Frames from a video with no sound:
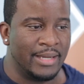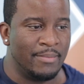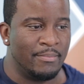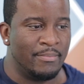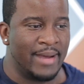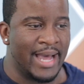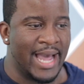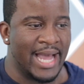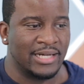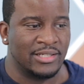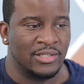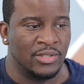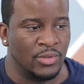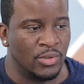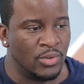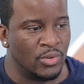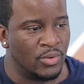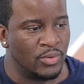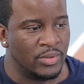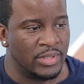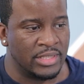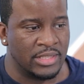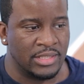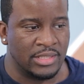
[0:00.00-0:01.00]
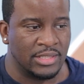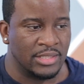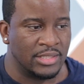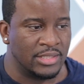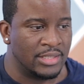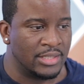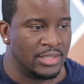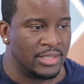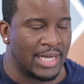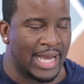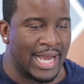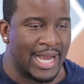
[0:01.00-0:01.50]
it back to this
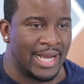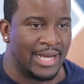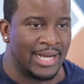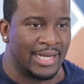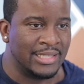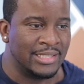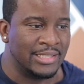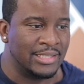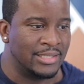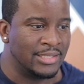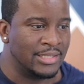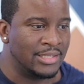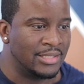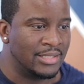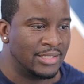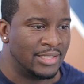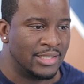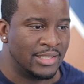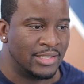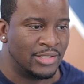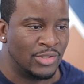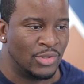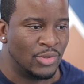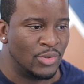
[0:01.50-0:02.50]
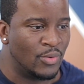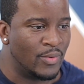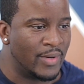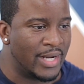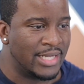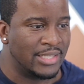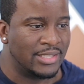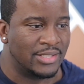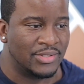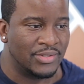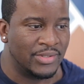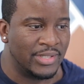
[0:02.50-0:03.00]
is a
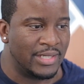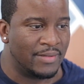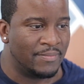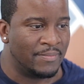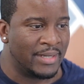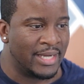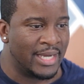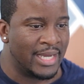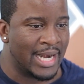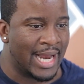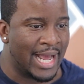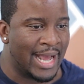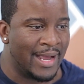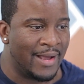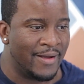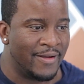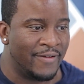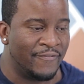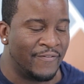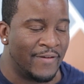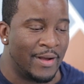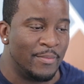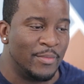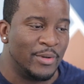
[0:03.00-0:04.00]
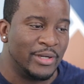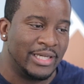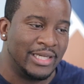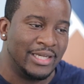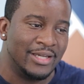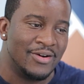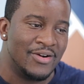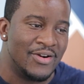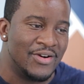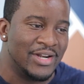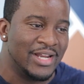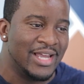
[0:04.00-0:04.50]
two-way street, man. If I'm gonna
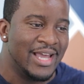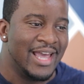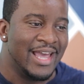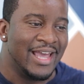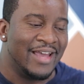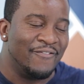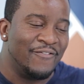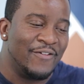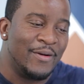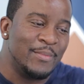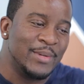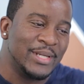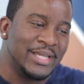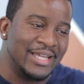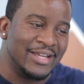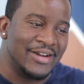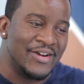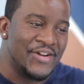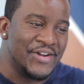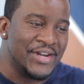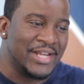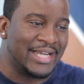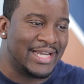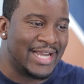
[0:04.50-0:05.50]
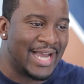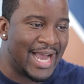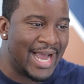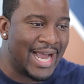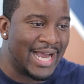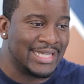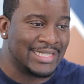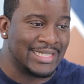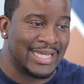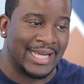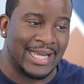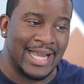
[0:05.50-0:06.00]
get on the
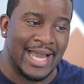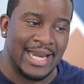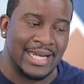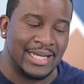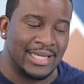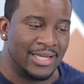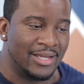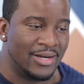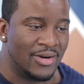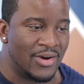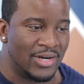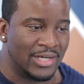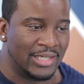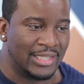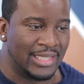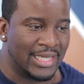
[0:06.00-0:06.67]
guys, I gotta get on the